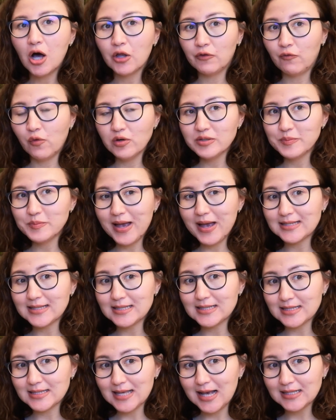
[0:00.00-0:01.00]
the Forbes
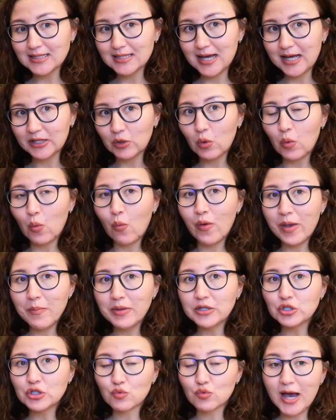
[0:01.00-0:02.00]
magazine says that
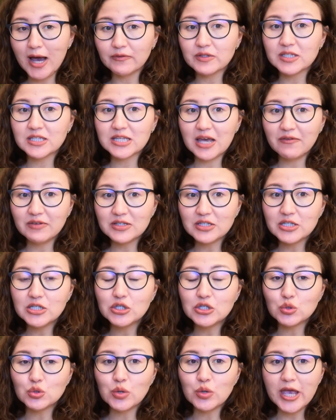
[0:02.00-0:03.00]
women drive 70
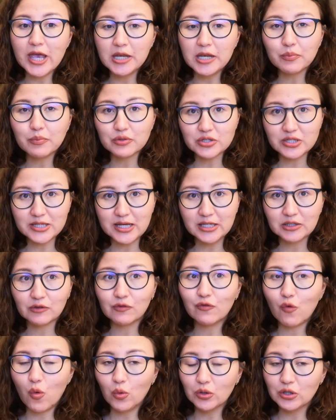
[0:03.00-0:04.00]
to 80%
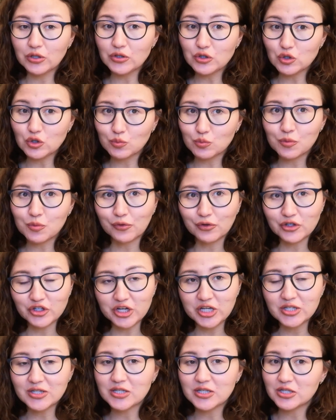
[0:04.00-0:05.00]
of all consumer
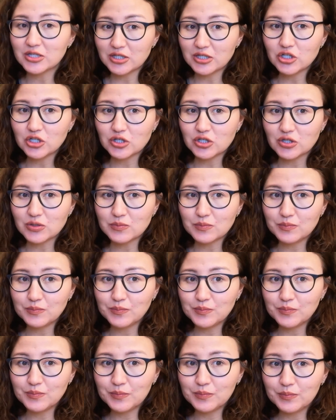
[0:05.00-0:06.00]
purchasing decisions.
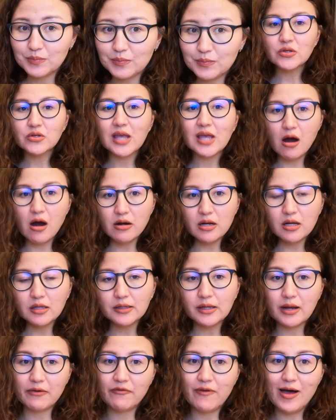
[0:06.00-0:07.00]
So the article
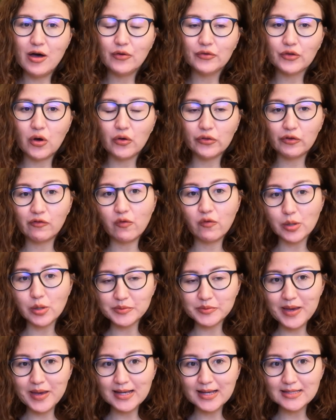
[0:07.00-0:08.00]
that I found on the
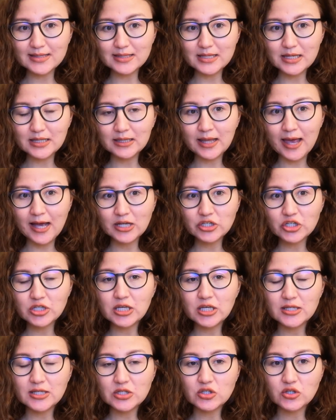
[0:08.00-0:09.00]
Forbes magazine actually
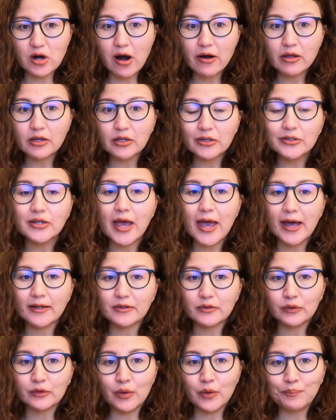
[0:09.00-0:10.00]
is targeted
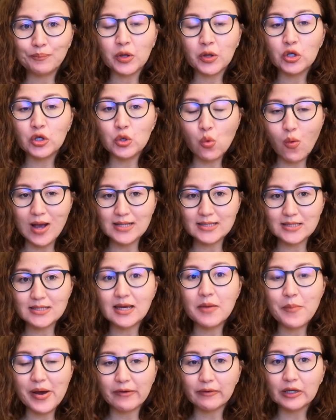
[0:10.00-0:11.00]
at um, U.S.
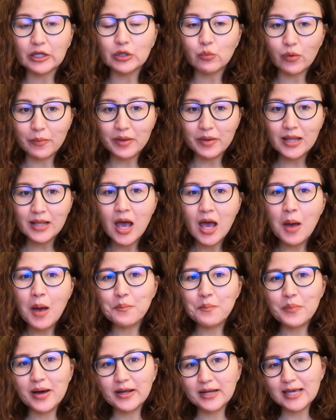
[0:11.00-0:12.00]
American women,
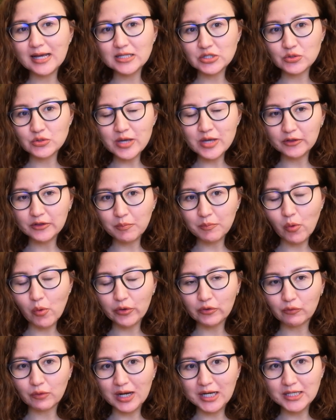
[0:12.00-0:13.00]
but I guess you get the
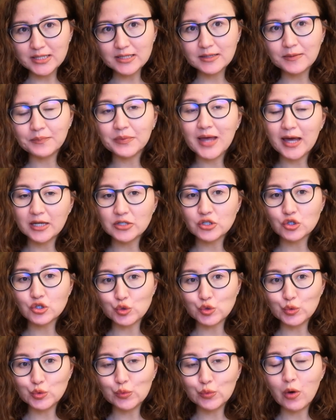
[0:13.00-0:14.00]
point, right? Um, that is
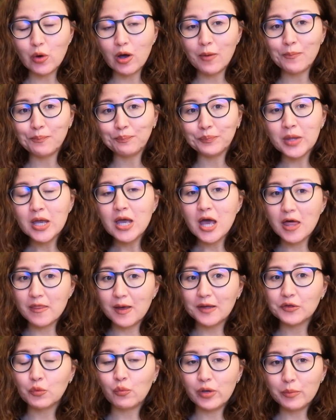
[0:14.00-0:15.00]
true. Um,
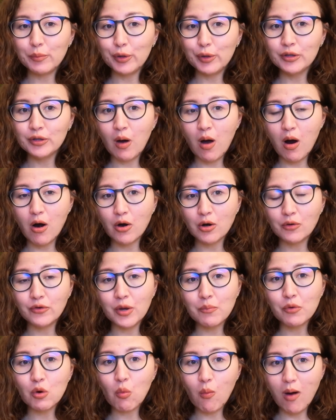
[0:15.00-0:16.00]
that women are
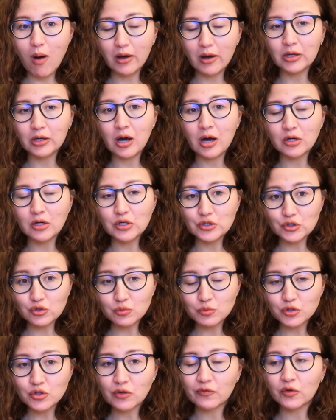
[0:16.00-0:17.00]
number one uh,
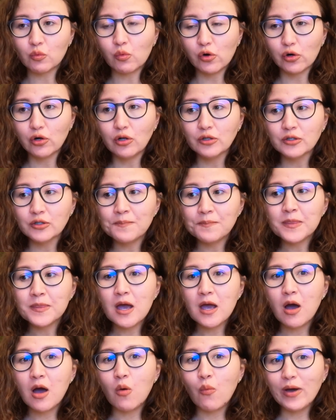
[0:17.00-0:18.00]
consumers of the world
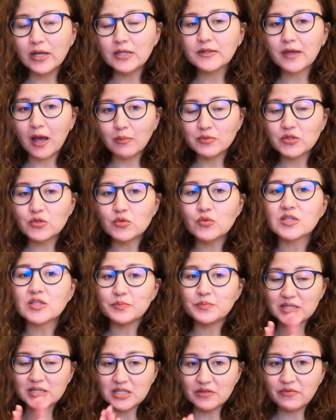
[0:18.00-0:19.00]
when it comes to
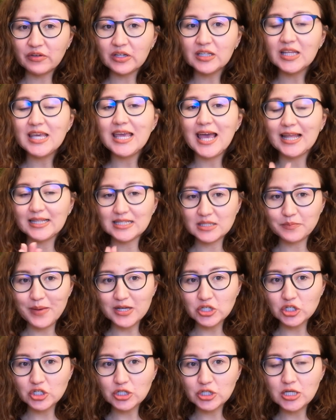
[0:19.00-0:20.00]
specifically and
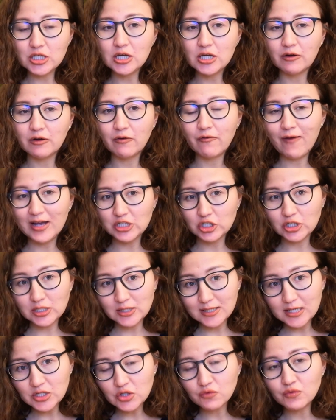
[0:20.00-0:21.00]
especially uh, fashion
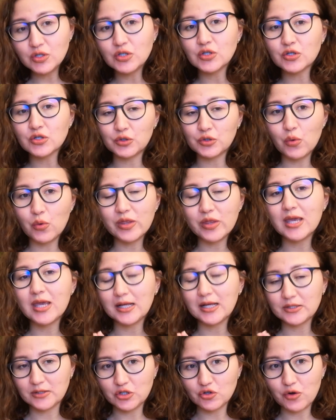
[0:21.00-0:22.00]
accessories, clothing,
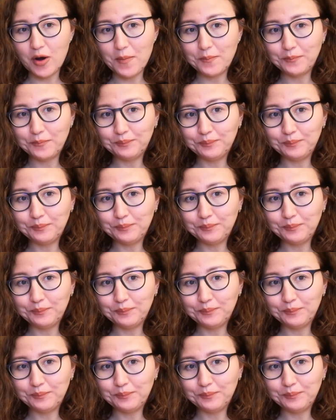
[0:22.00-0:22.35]
etc